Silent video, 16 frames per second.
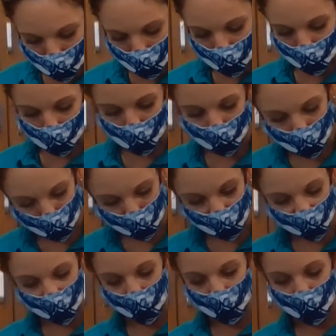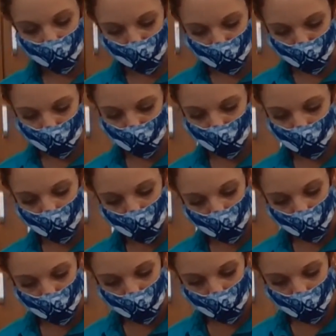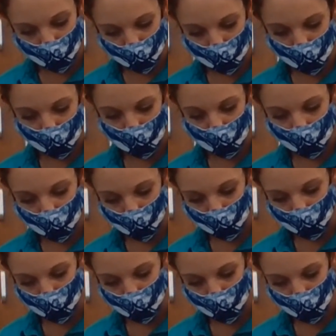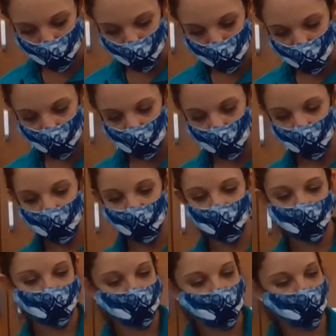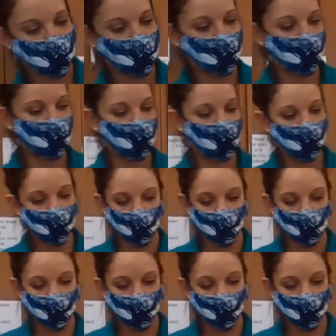So I'm going to pinch the outside,